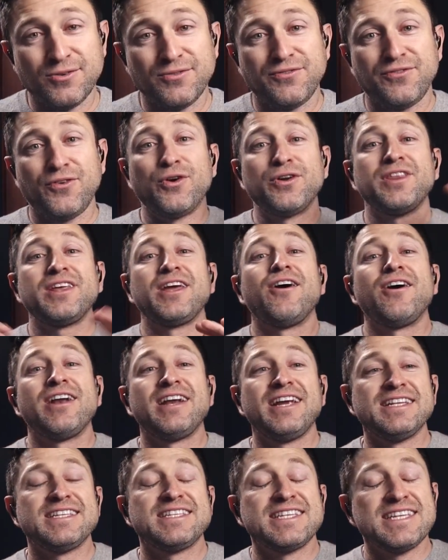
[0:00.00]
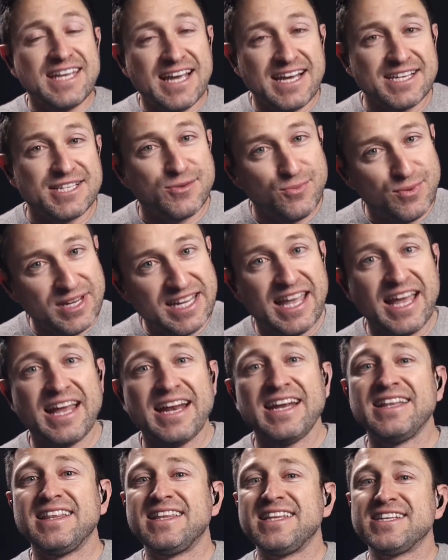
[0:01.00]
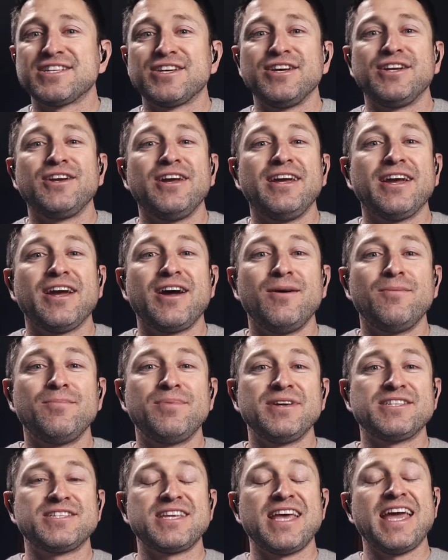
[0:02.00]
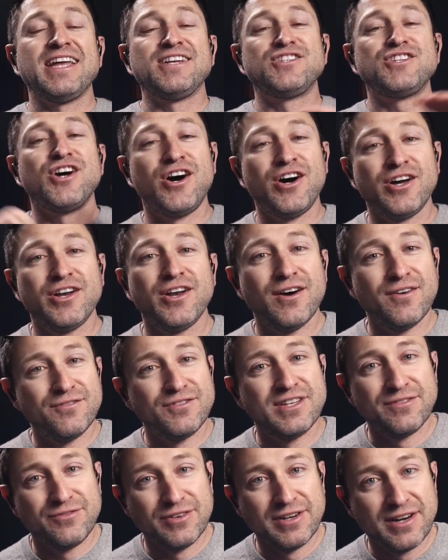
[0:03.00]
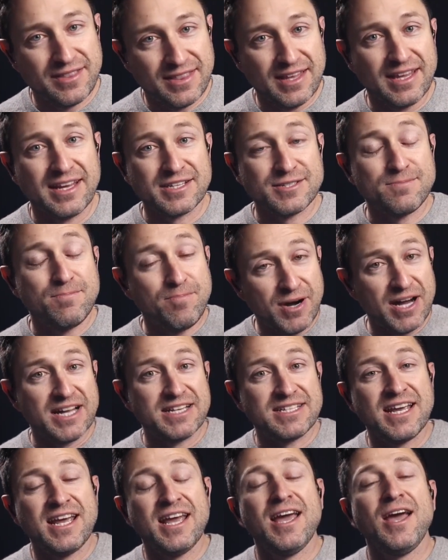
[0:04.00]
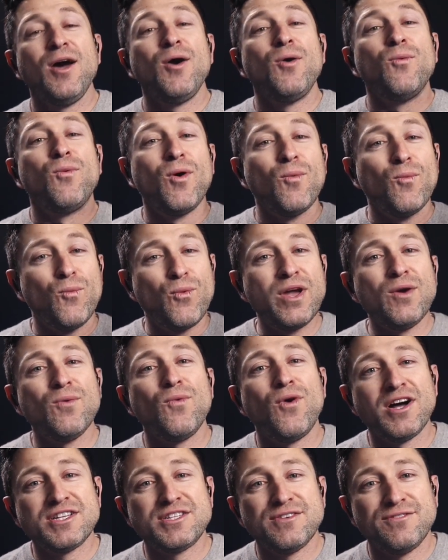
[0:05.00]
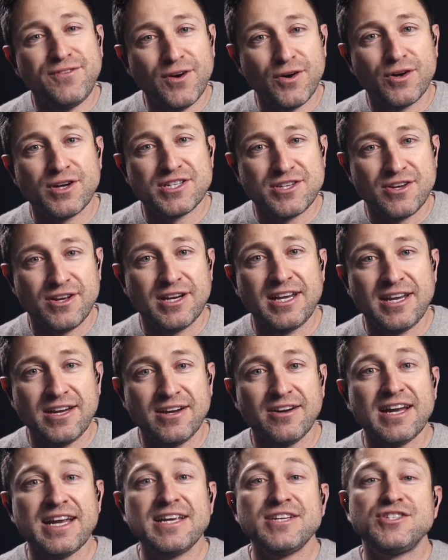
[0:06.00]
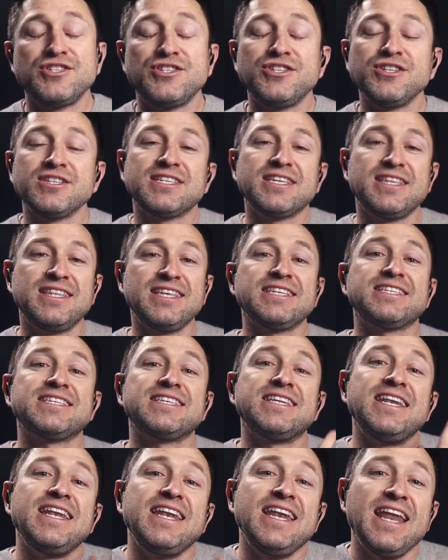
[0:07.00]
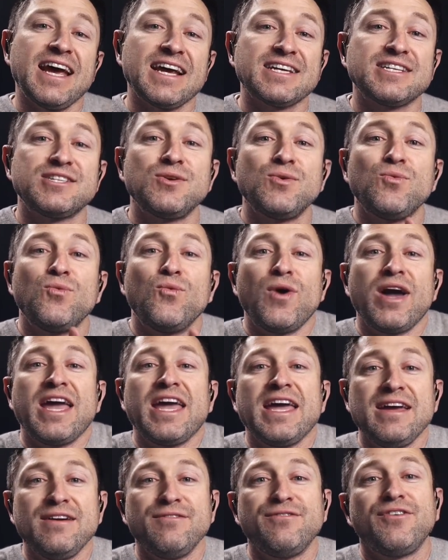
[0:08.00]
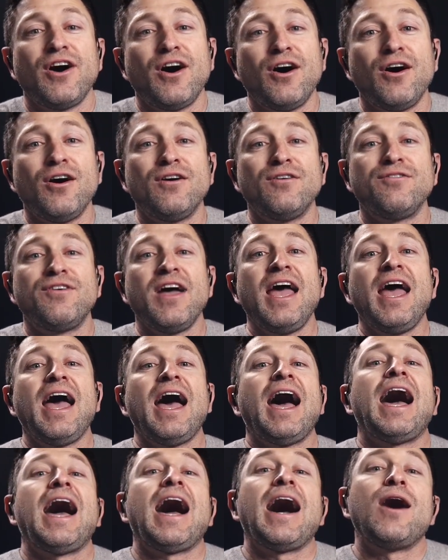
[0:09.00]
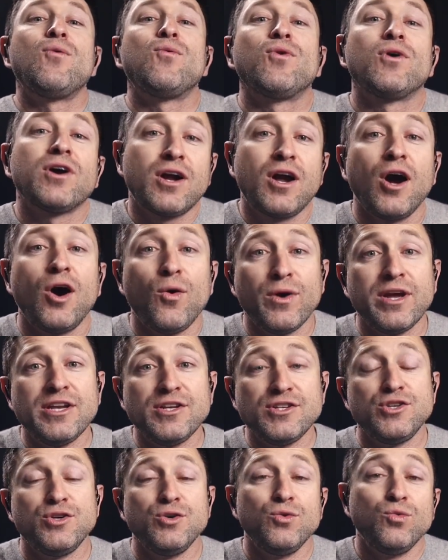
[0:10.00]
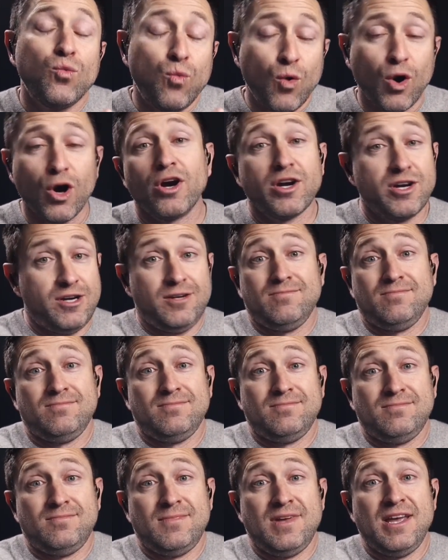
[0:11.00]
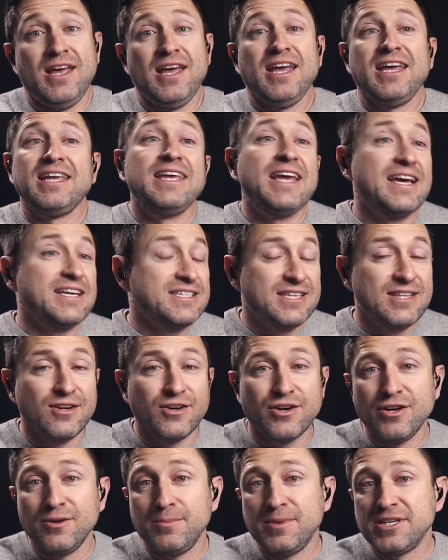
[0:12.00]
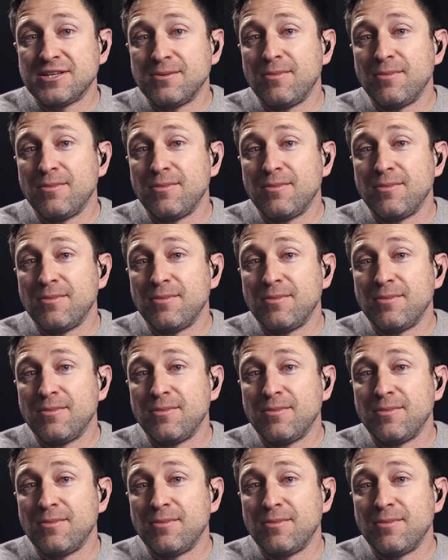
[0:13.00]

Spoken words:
for the audience, yes, we get it. This could encompass a ton of different things. But what we want to focus on here is just this next wave of how we're going to work. Yes, there could be some